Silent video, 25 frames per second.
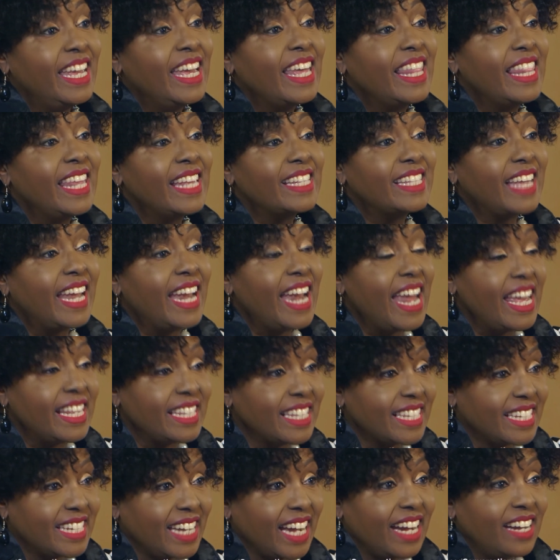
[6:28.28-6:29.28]
There's an
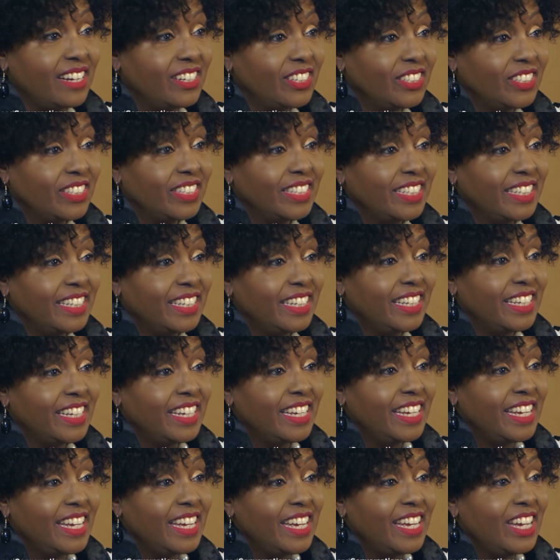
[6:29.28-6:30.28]
Esther
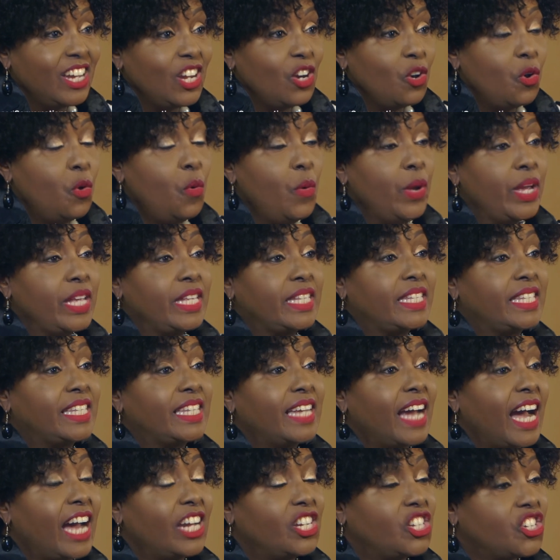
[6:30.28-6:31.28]
who is
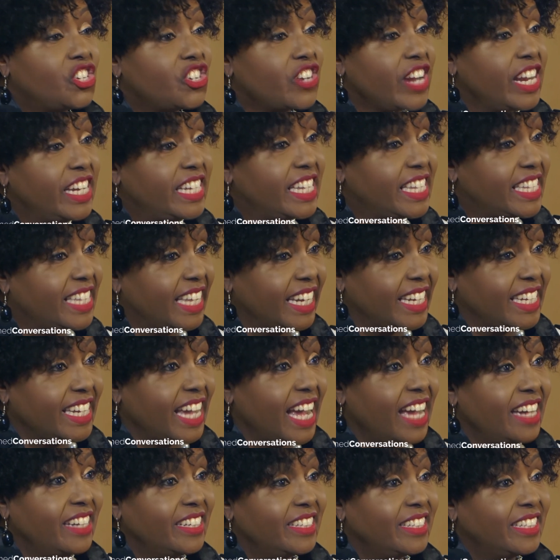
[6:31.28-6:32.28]
a
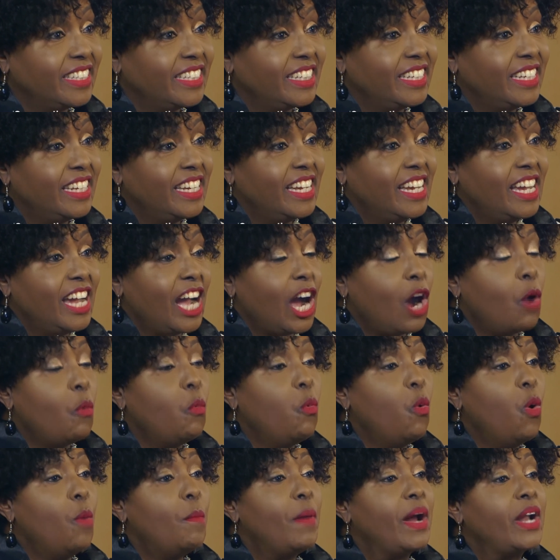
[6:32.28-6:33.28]
trendsetter, a
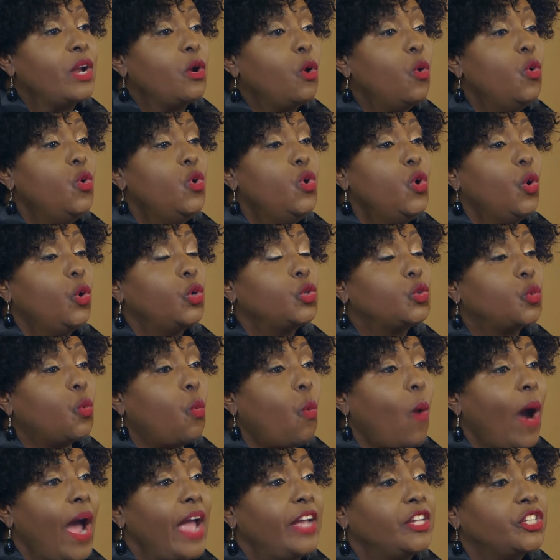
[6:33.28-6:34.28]
woman who knows
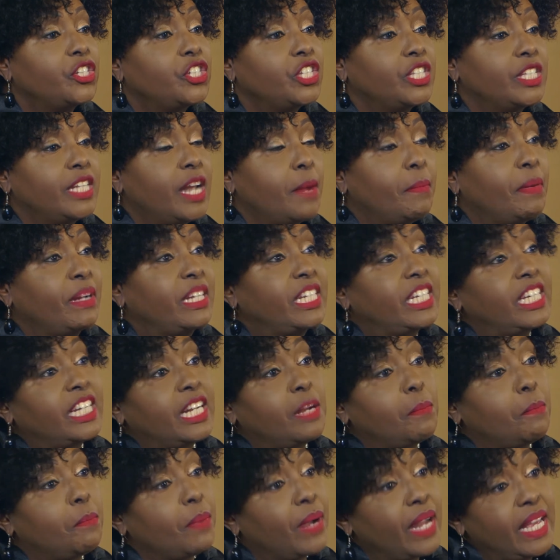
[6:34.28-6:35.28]
why she's in a
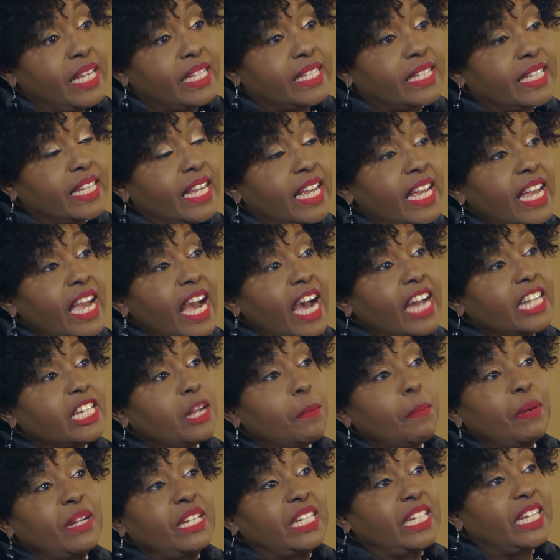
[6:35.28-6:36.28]
particular place at a
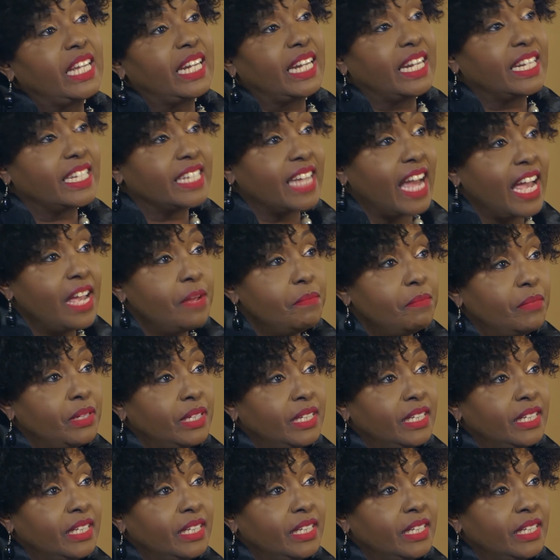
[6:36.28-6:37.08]
particular time.